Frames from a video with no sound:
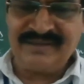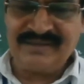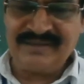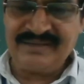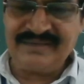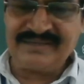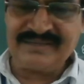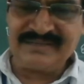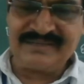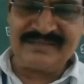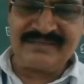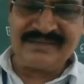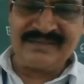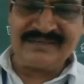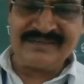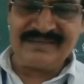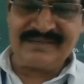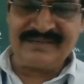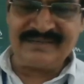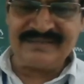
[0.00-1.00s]
it
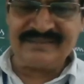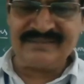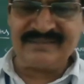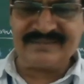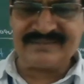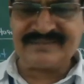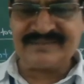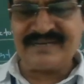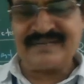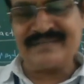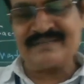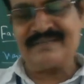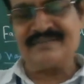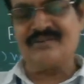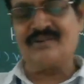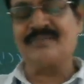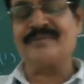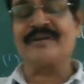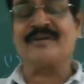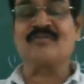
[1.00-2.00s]
resulted in the shattering
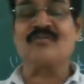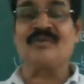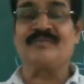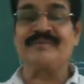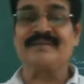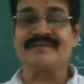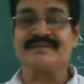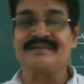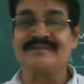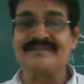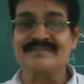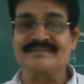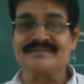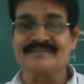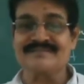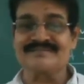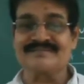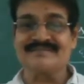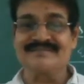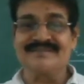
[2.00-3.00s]
of economic
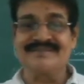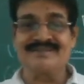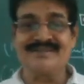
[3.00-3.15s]
conditions.